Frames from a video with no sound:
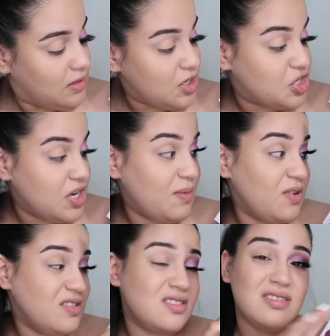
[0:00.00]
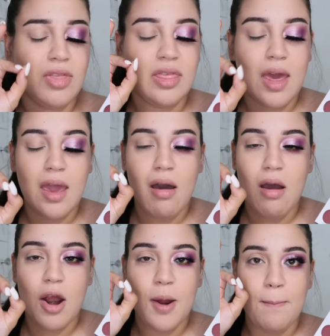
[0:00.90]
The shimmers, they
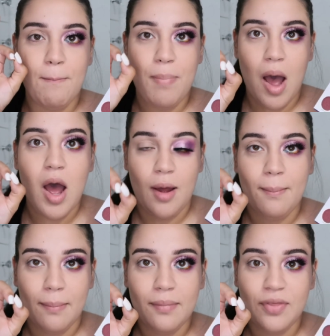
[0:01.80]
are bomb.